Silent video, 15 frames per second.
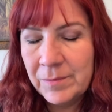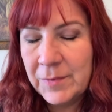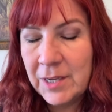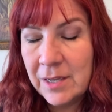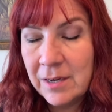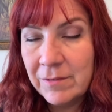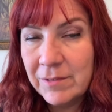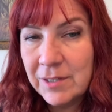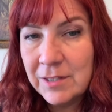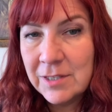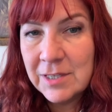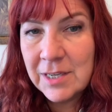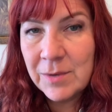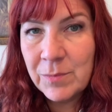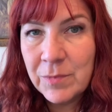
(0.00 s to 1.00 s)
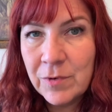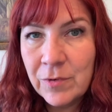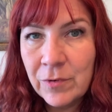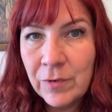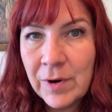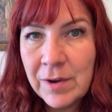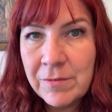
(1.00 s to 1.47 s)
kind of a deep,
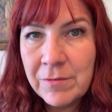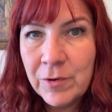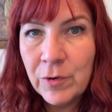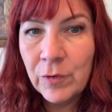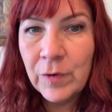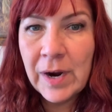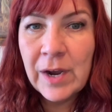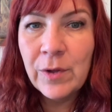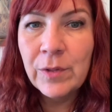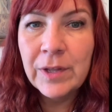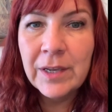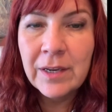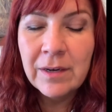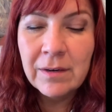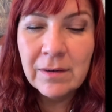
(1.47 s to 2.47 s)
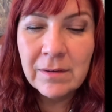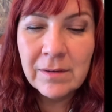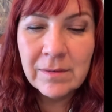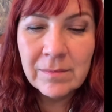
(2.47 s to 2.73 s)
gruff, growling,